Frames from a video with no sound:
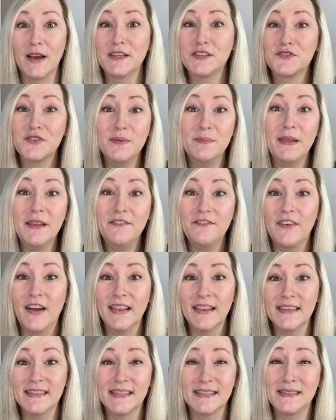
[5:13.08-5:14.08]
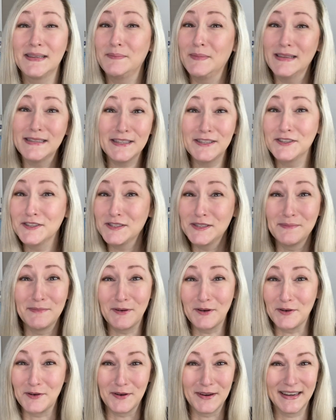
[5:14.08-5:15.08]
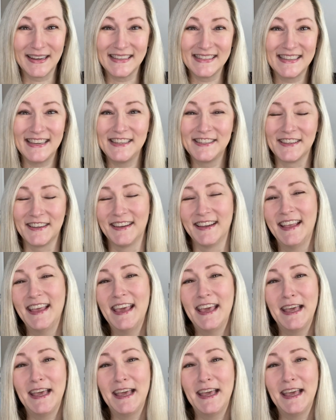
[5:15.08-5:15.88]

a streamlined filing system isn't just about organization.